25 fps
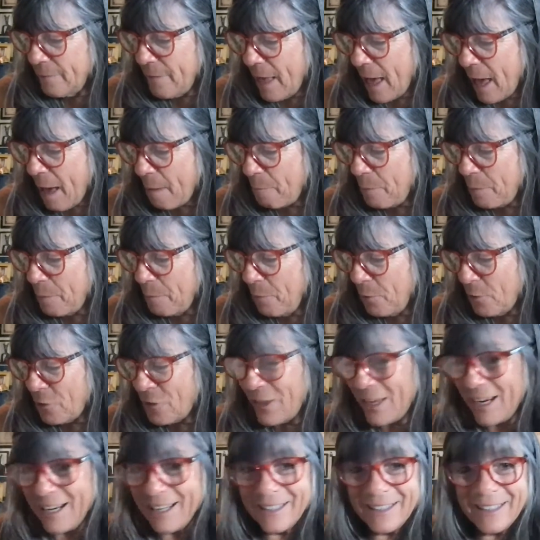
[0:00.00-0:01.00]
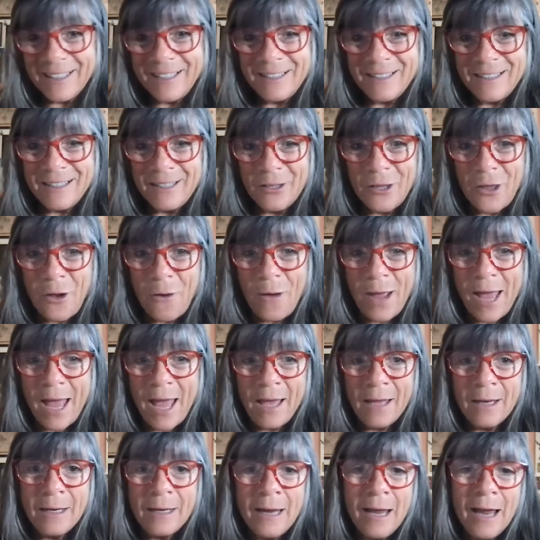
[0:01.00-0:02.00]
Happy birthday to Lindsay
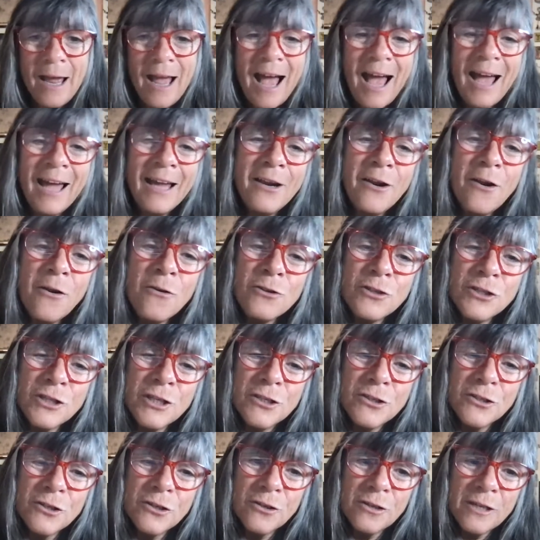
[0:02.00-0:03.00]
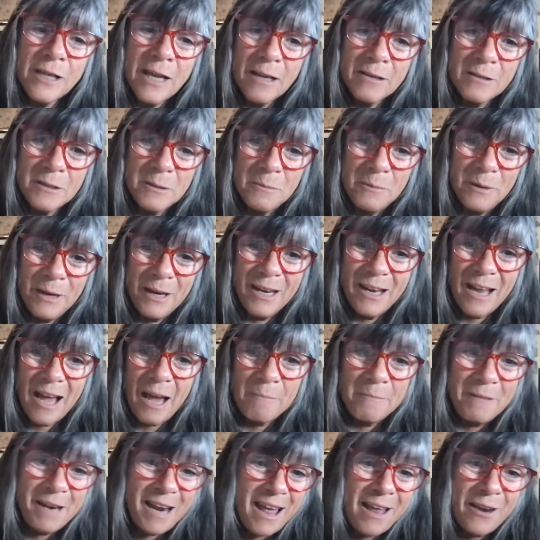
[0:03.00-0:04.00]
Lohan. I know she turned out to be, I
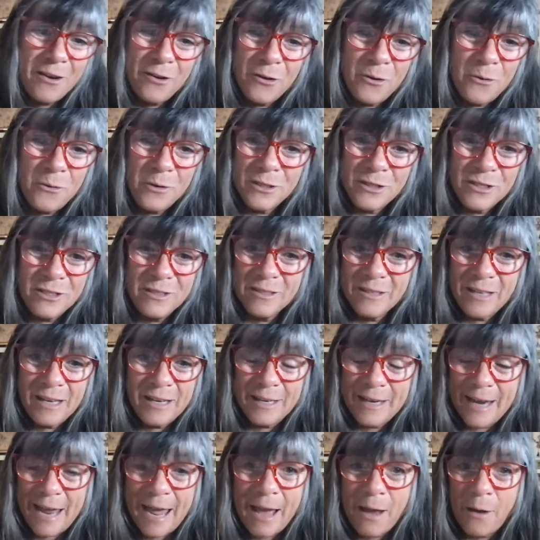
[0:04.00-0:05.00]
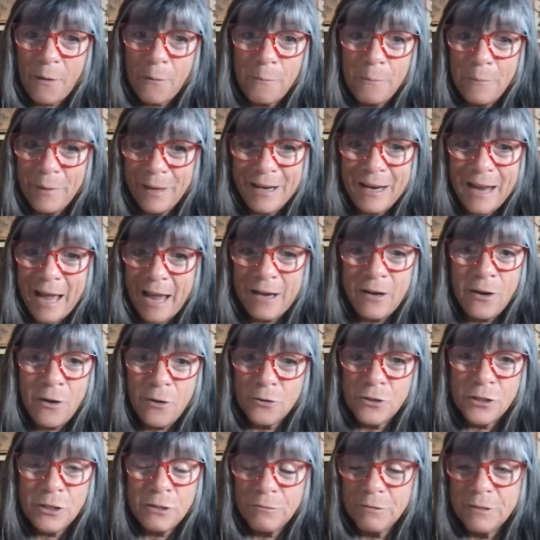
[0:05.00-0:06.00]
mean, I don't know what she's like now, but I know
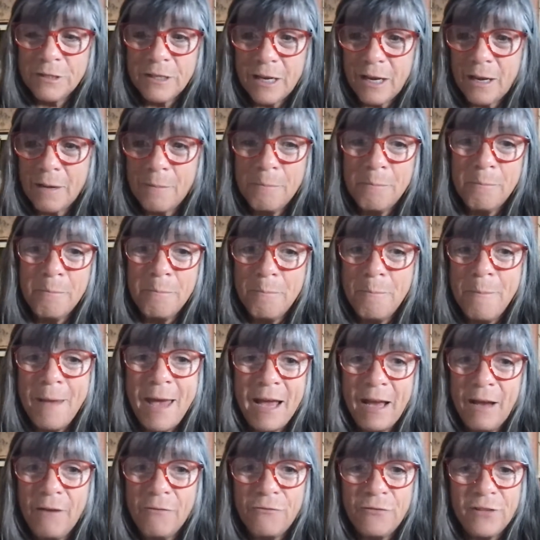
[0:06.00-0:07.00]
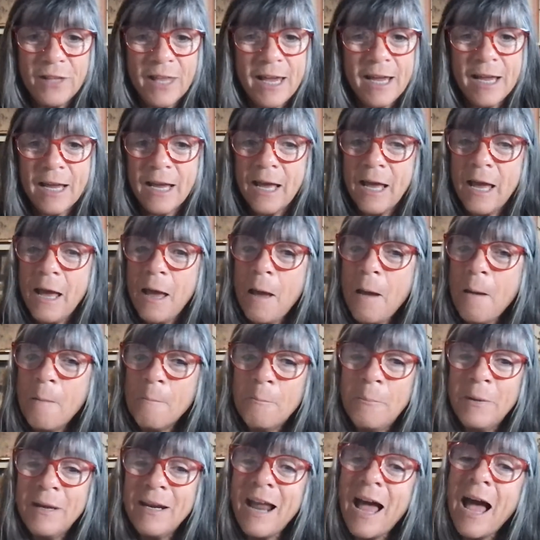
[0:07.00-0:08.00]
she was like a mega flake.
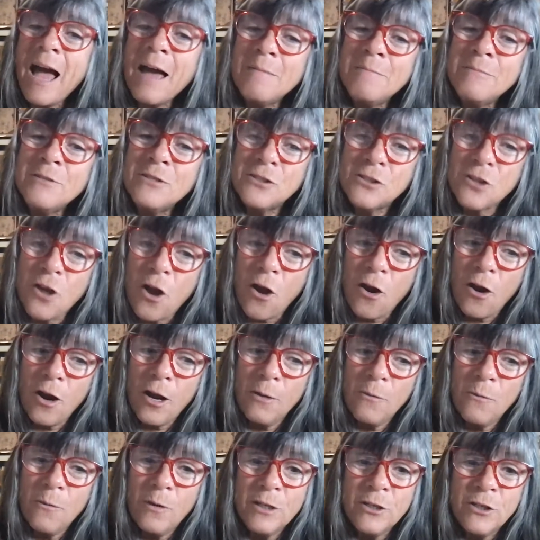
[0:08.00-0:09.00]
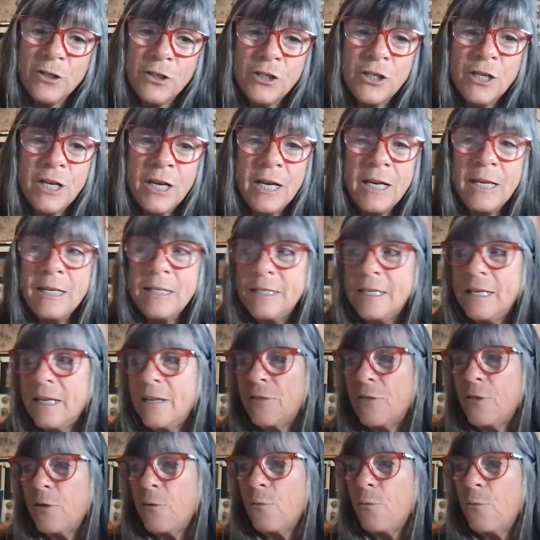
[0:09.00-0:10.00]
But I'm sorry, when she
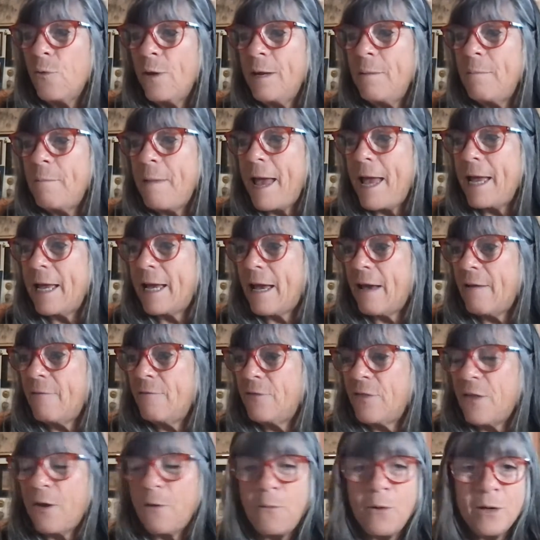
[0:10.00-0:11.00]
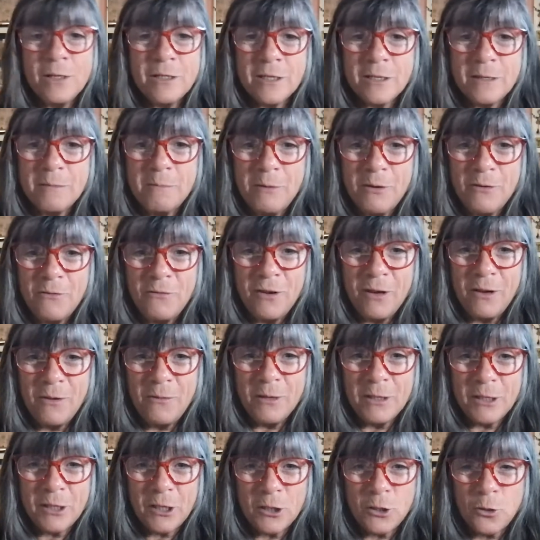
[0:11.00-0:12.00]
did the remake of the, what's the movie
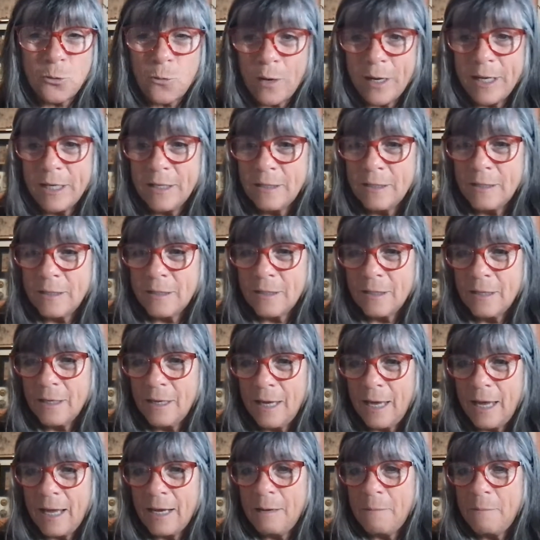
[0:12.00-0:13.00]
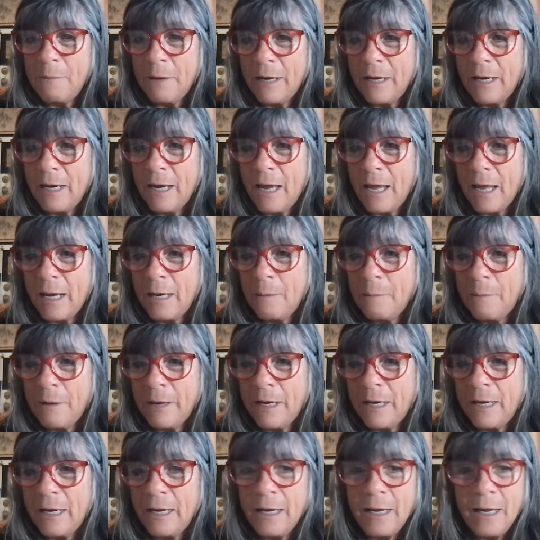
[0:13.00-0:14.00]
with the twins?
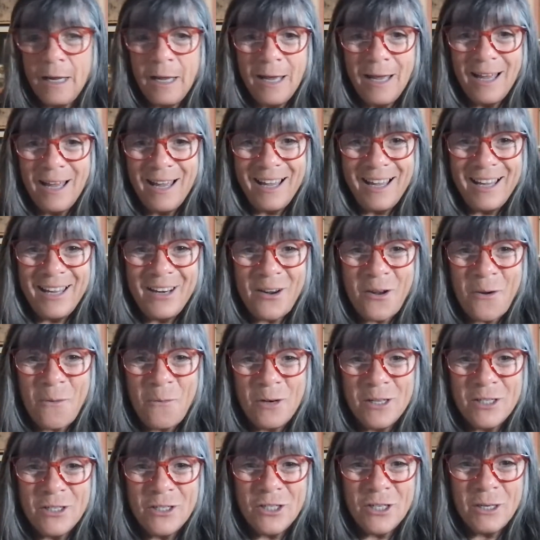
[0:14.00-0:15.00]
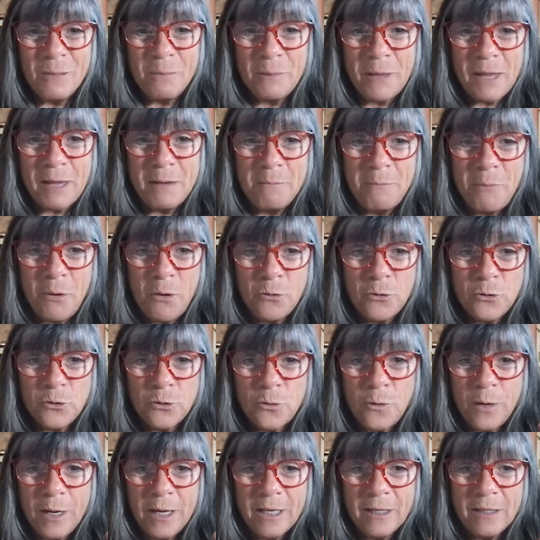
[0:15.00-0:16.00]
Anybody? You know, when she played both
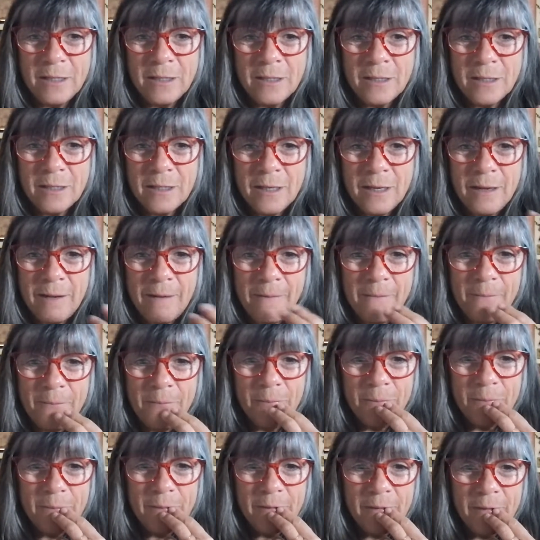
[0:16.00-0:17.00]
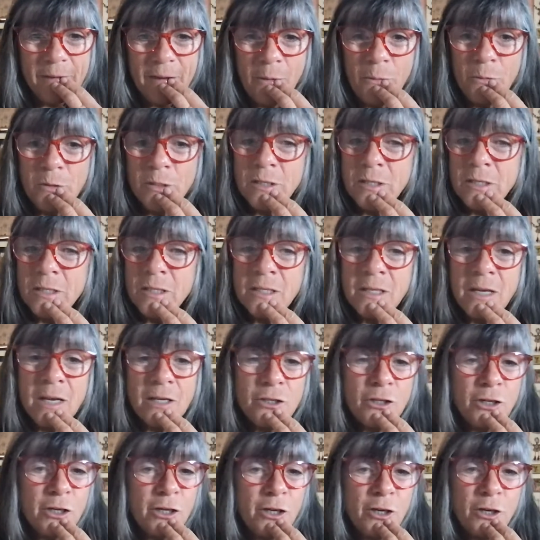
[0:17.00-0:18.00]
twins, it was
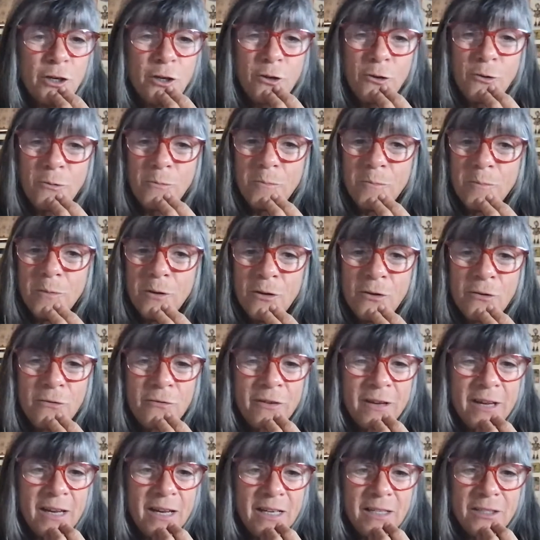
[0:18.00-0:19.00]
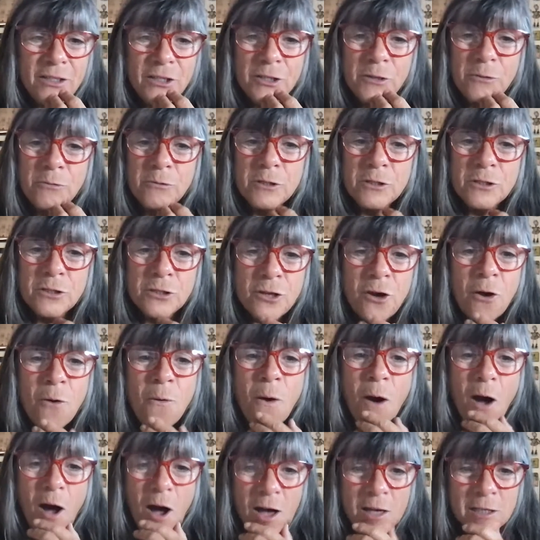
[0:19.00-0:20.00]
such a cute movie. She was
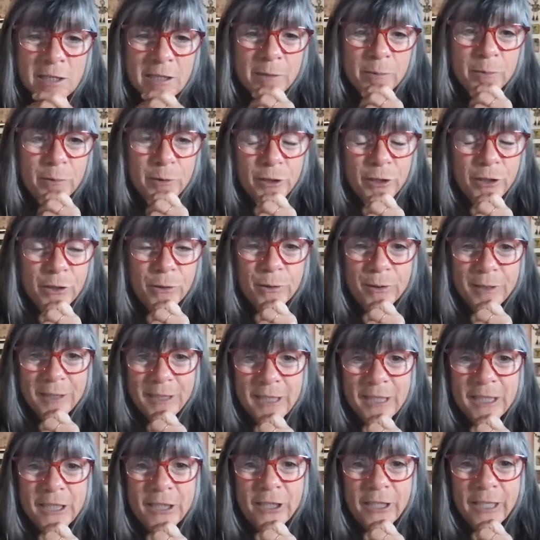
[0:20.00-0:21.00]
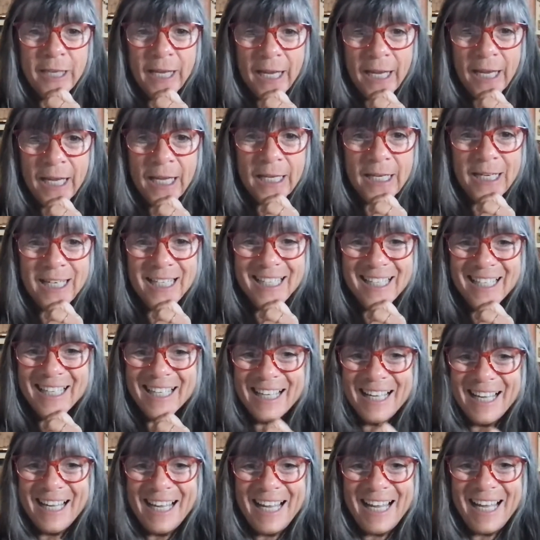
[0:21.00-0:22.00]
so awesome when she was a little kid.
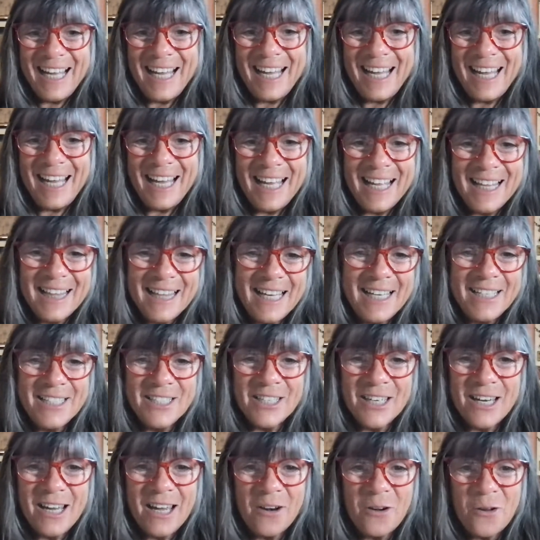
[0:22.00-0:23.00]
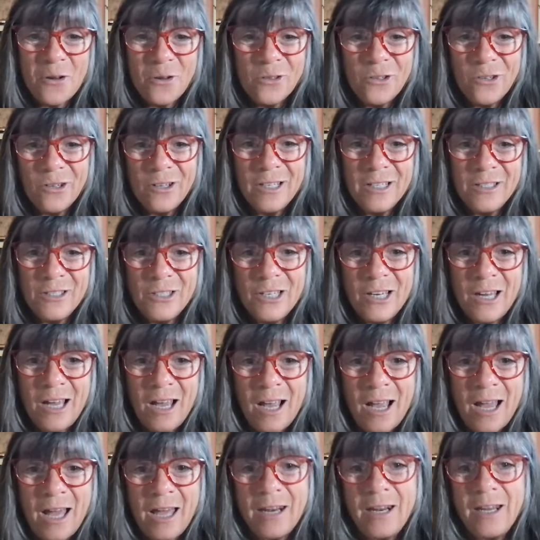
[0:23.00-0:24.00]
And then she got older and she
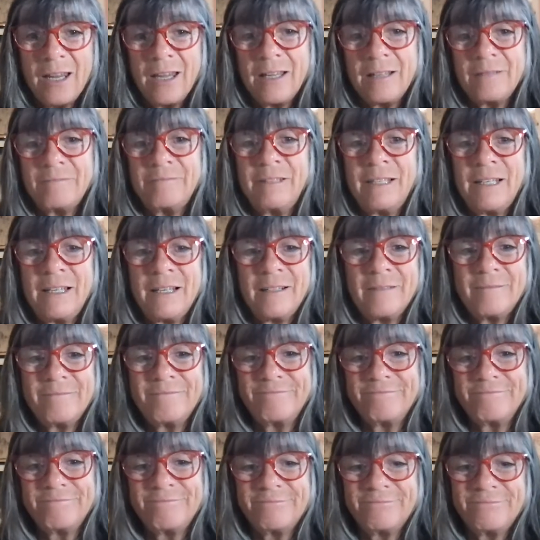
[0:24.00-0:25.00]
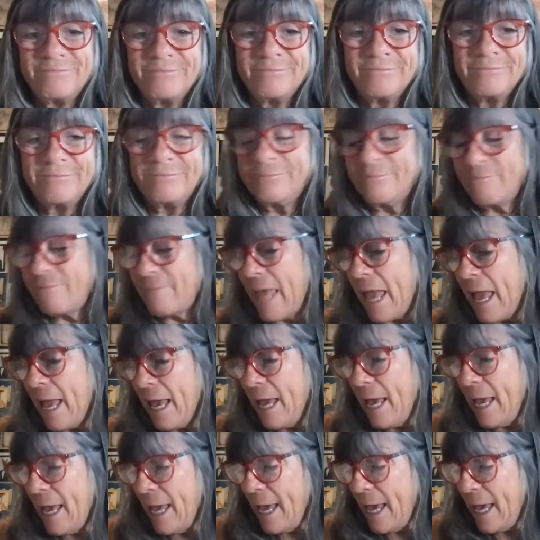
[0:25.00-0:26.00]
got kind of, you know.
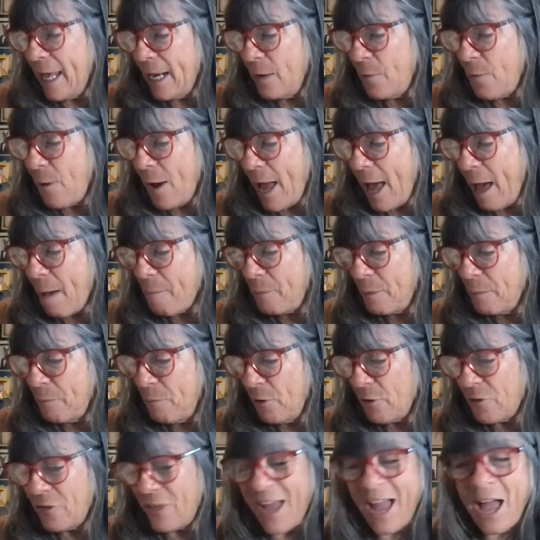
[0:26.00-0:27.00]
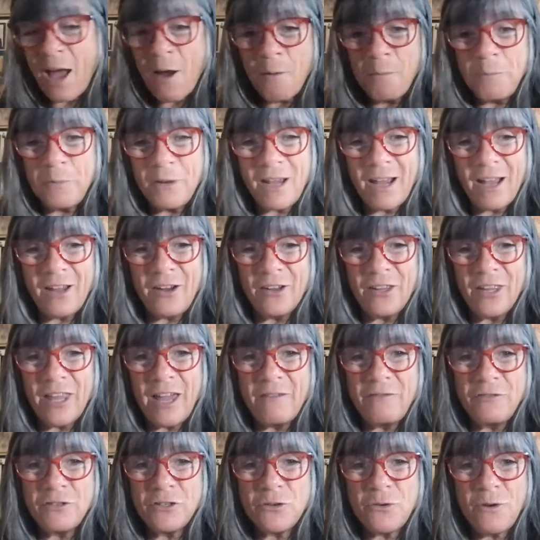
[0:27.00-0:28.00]
Anyway, happy birthday. I hope you got your
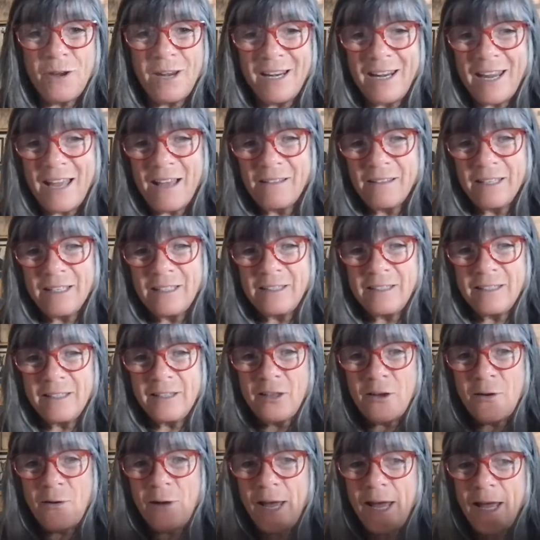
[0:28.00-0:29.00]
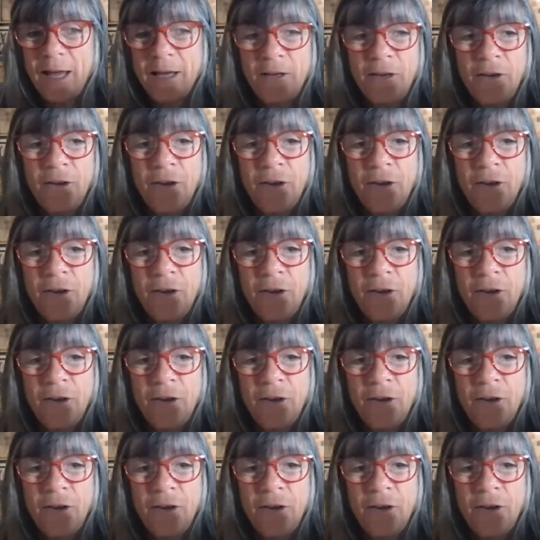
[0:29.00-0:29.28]
life straightened out, Lindsay Lohan.